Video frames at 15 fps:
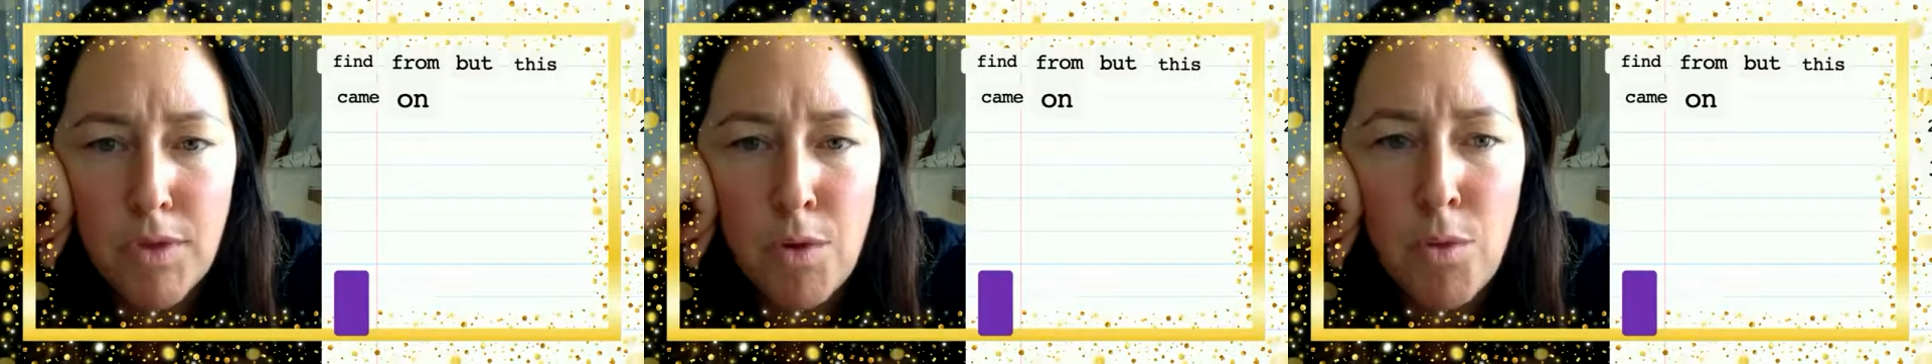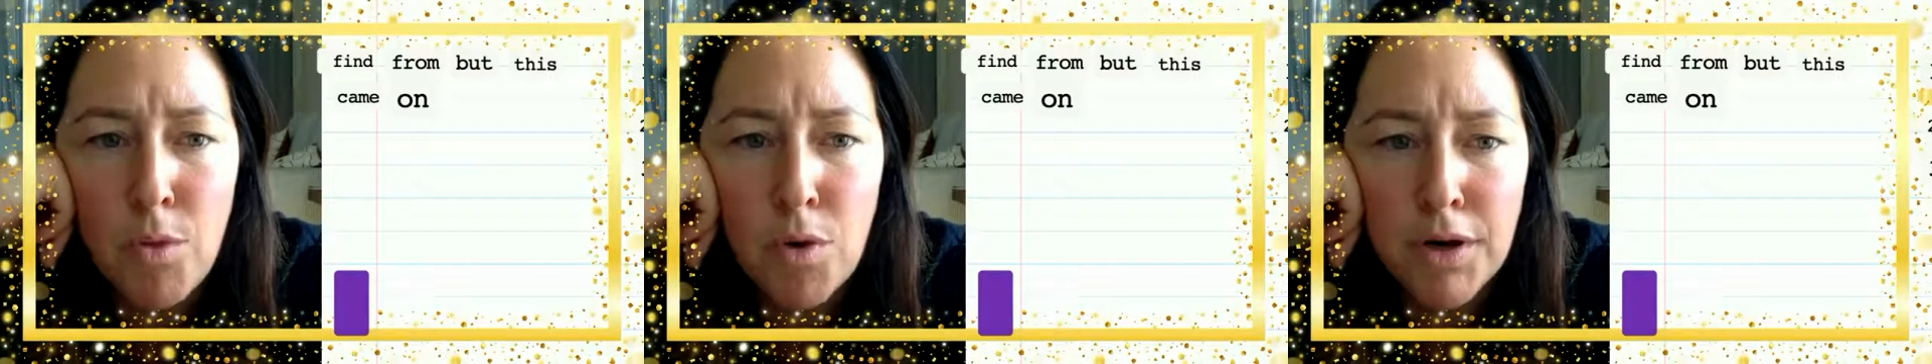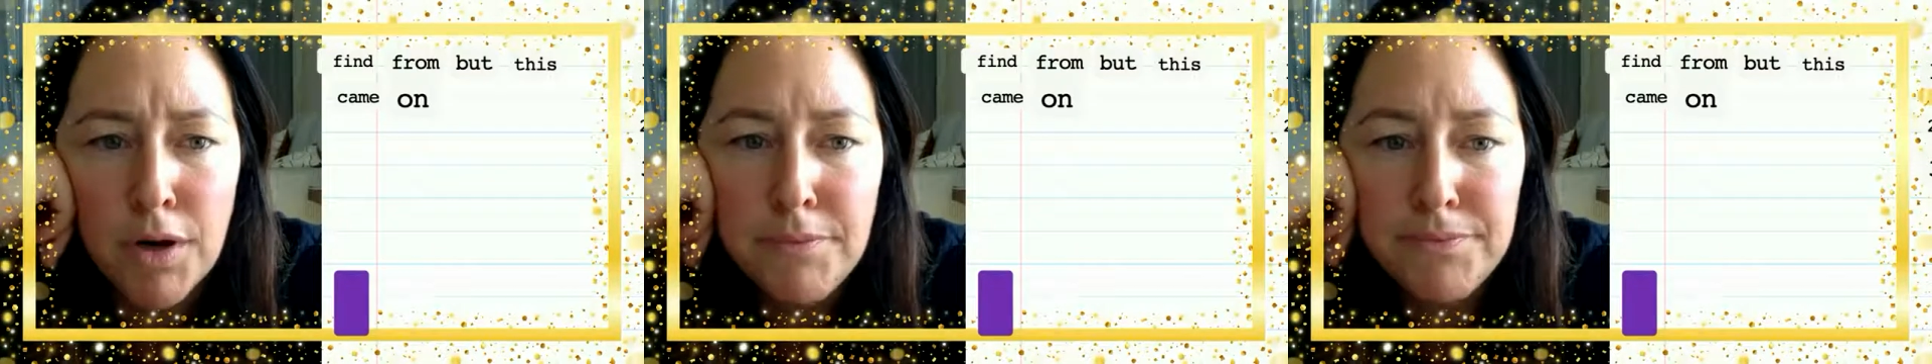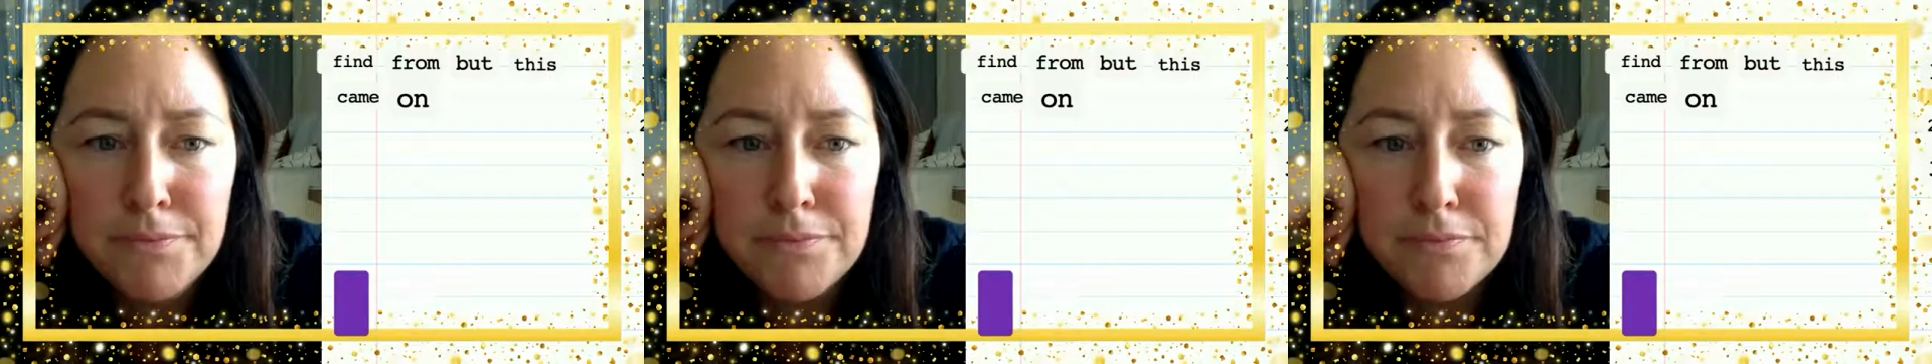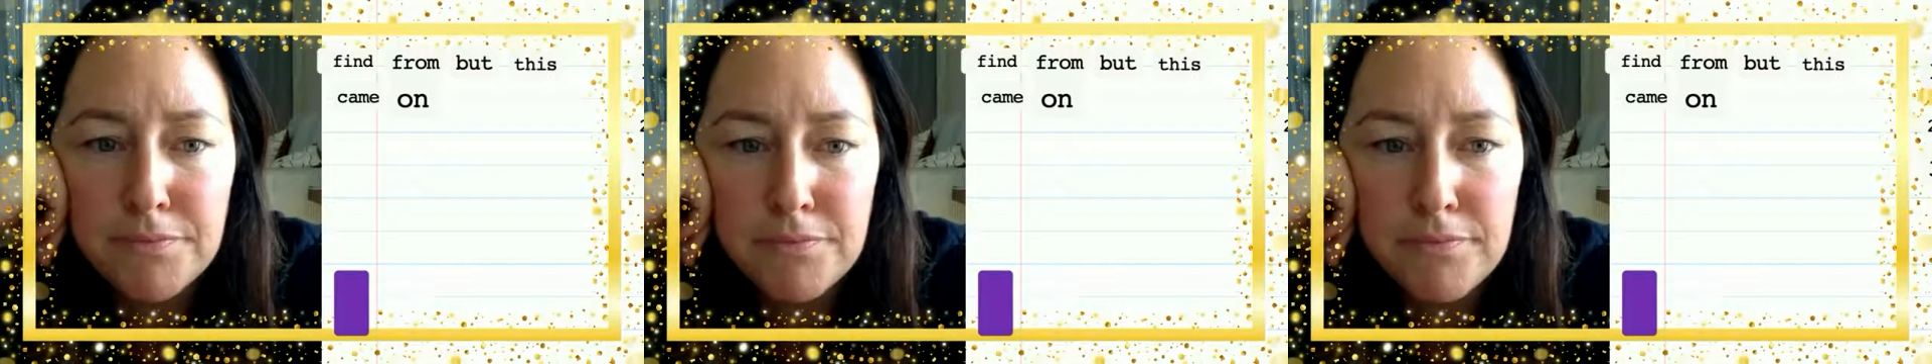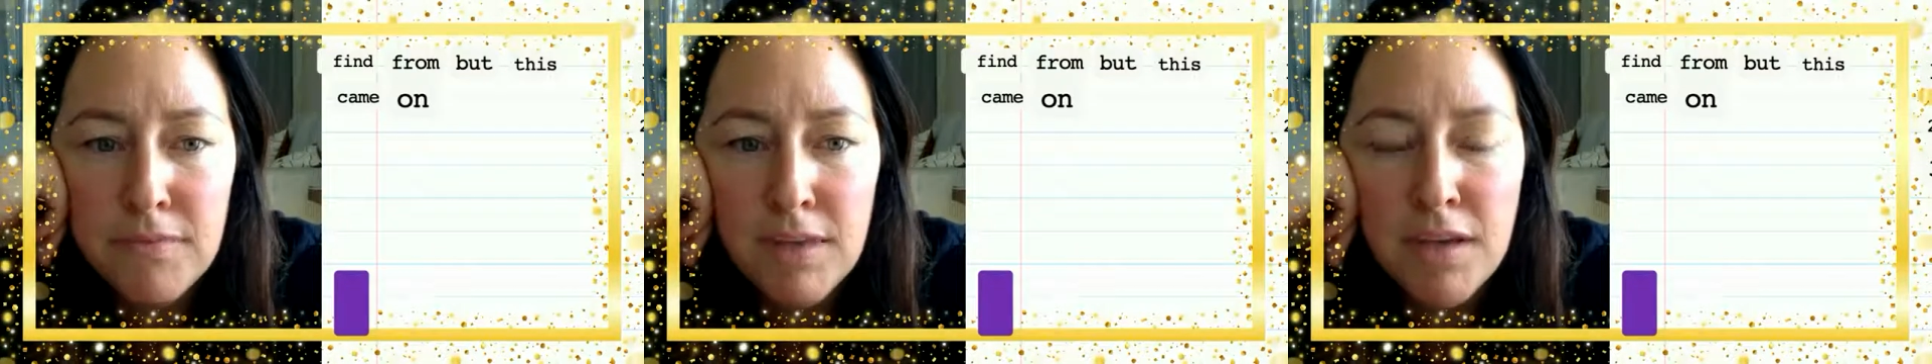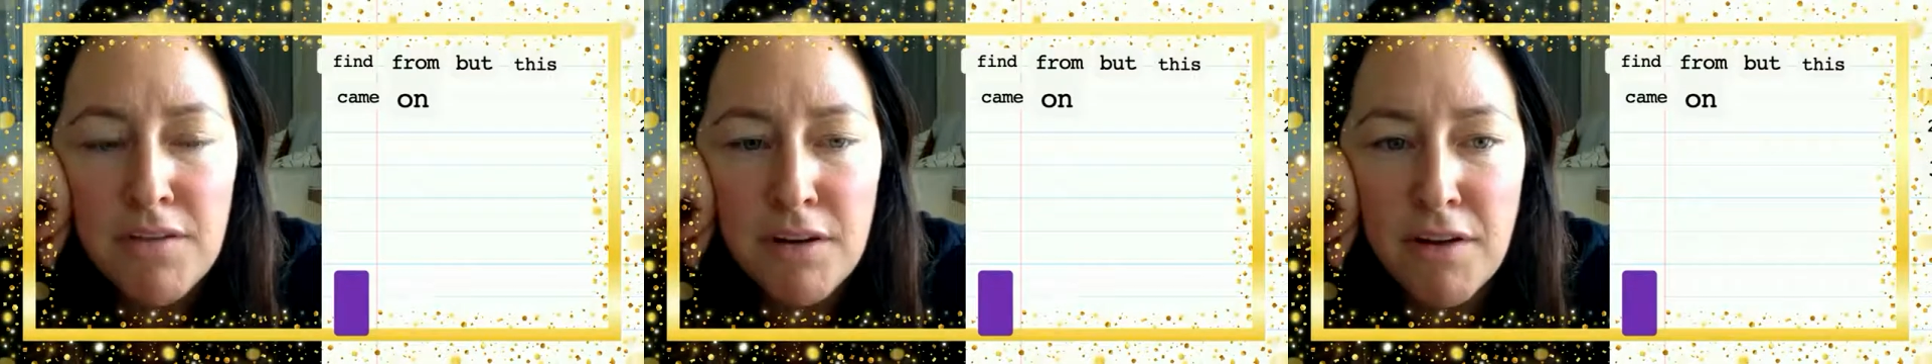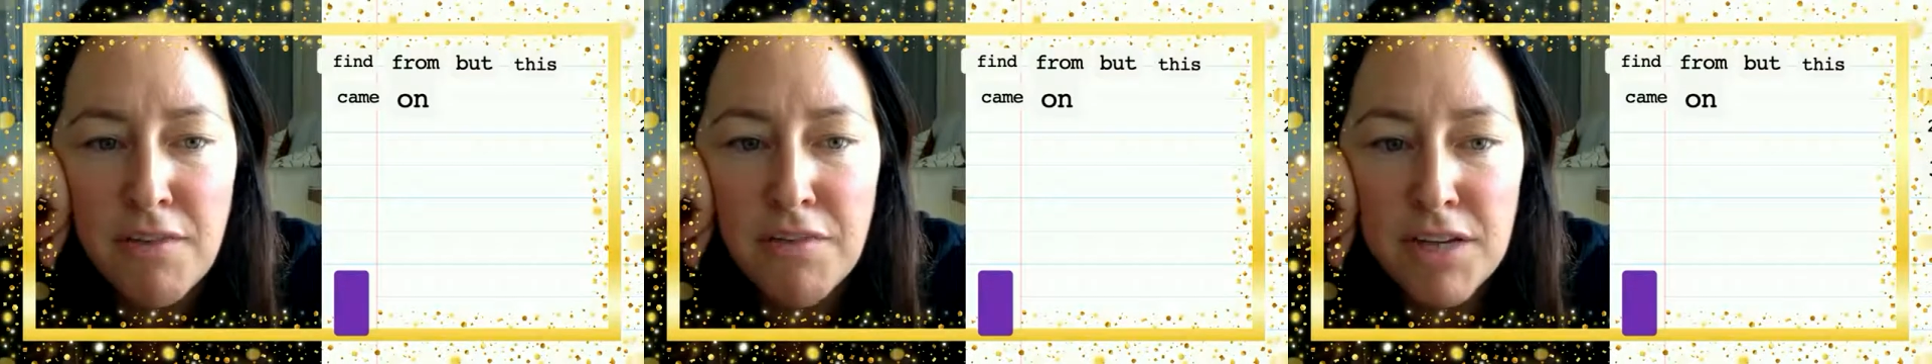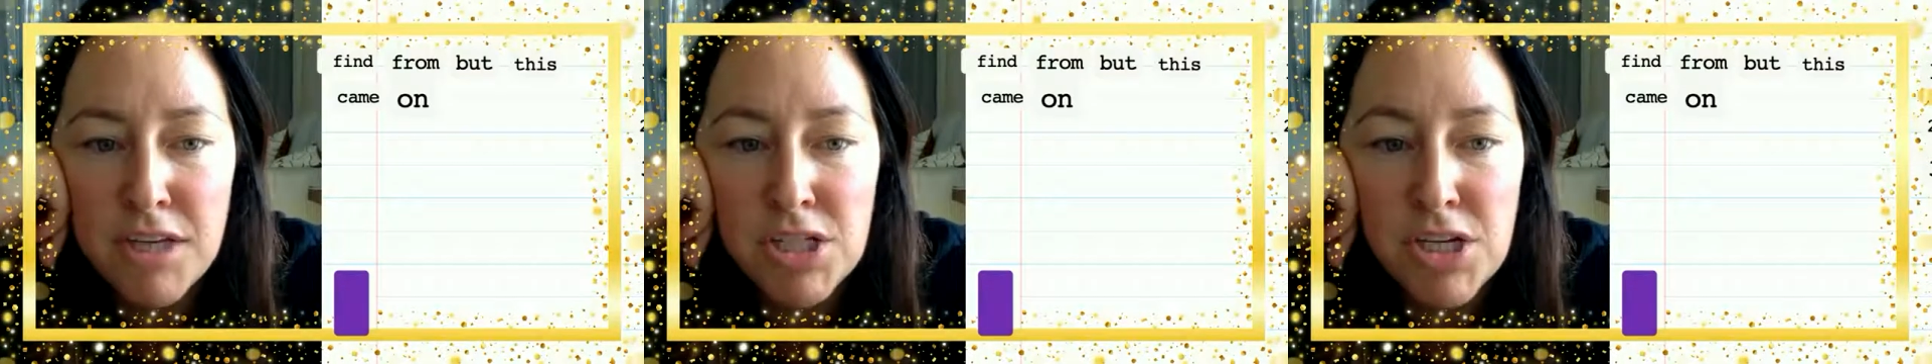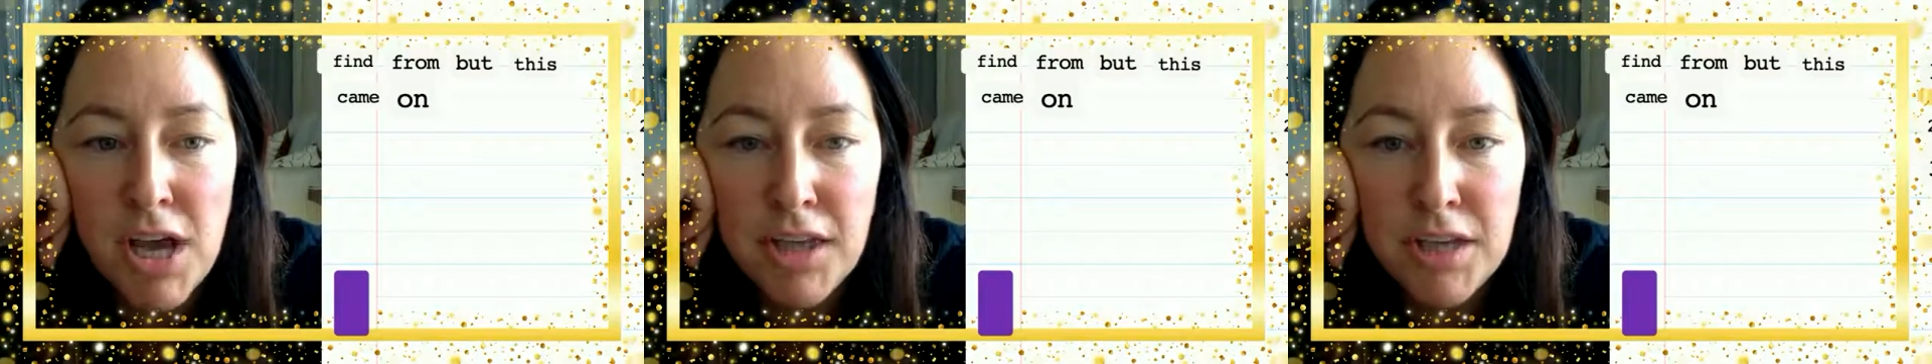Or if you're up for the
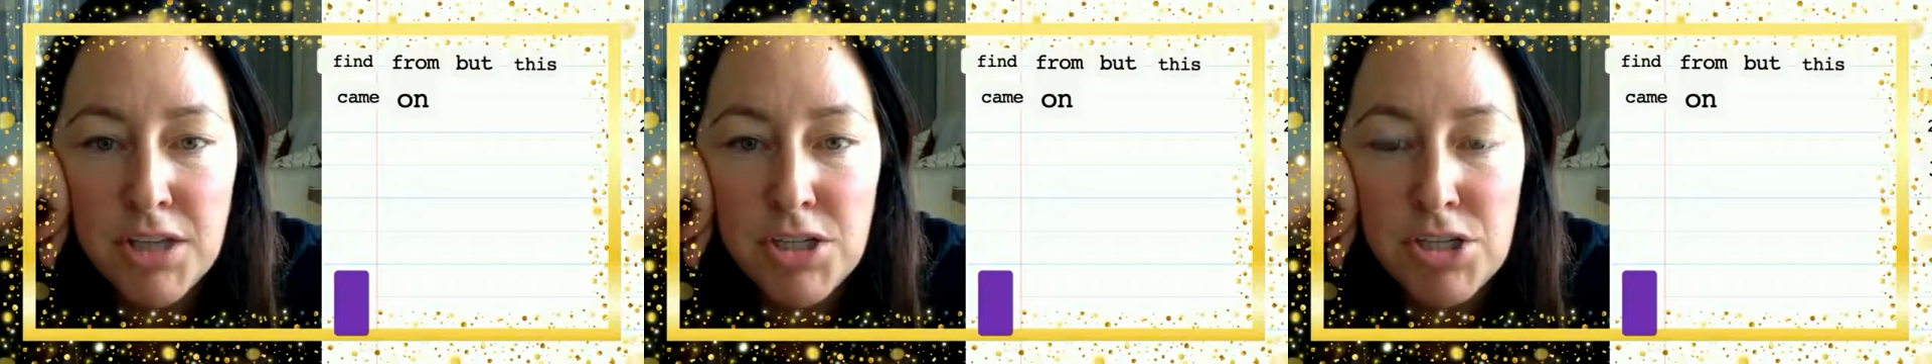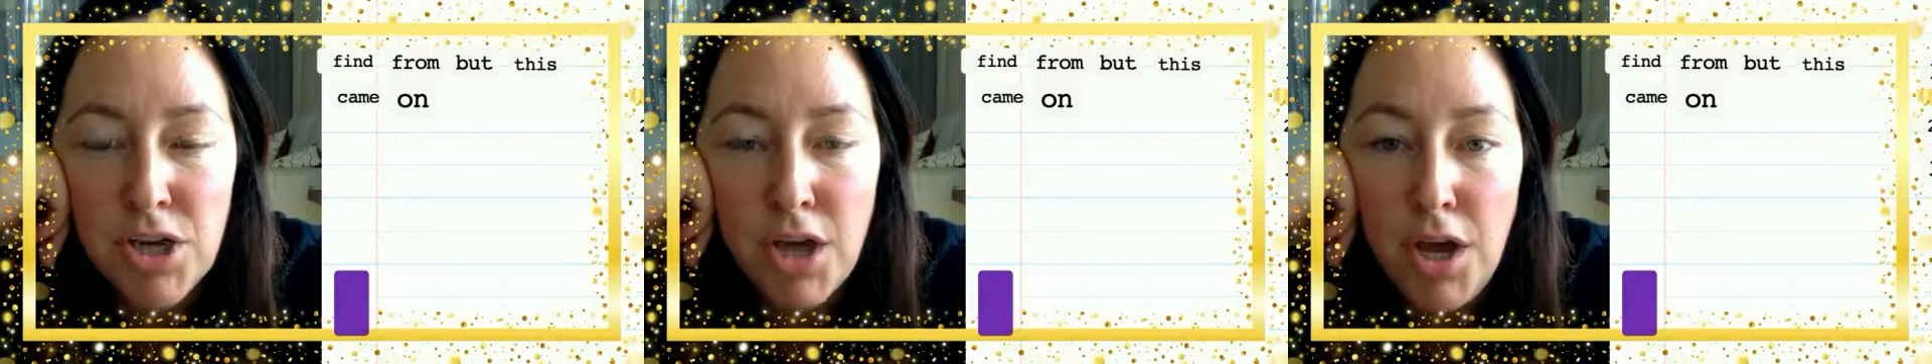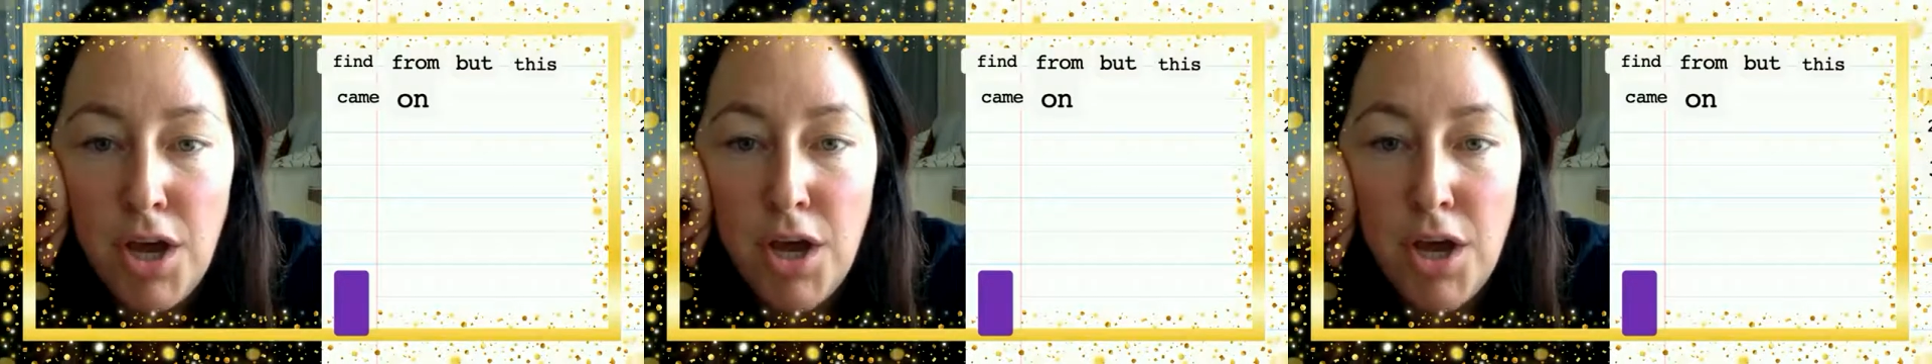challenge,